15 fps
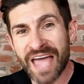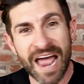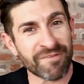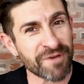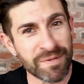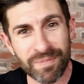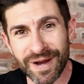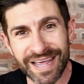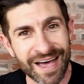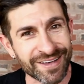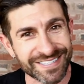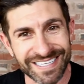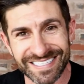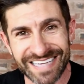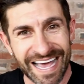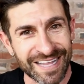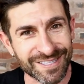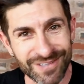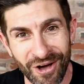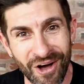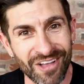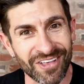everybody else is getting
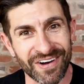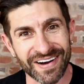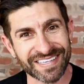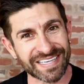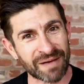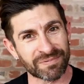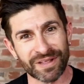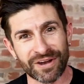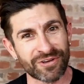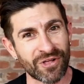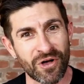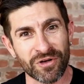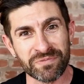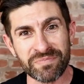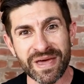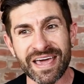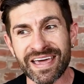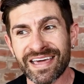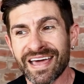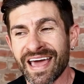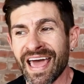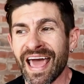taller except little old
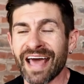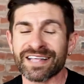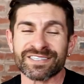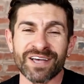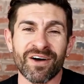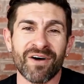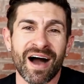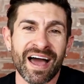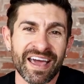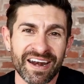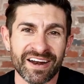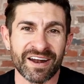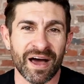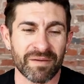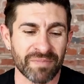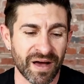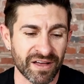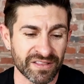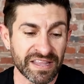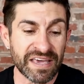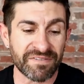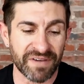me. And so I ended up
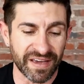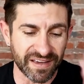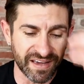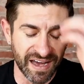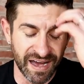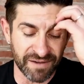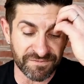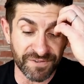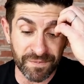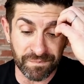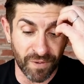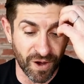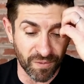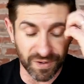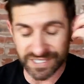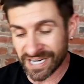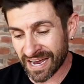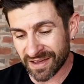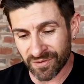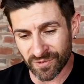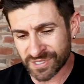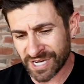leaving football, which
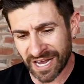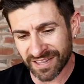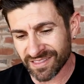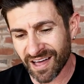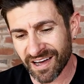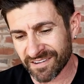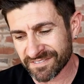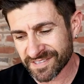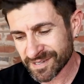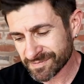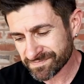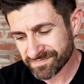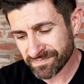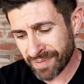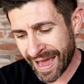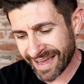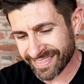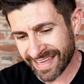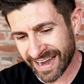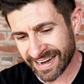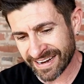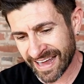I loved
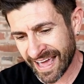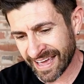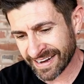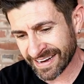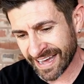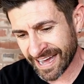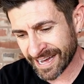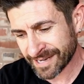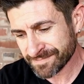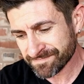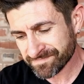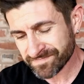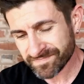back then. And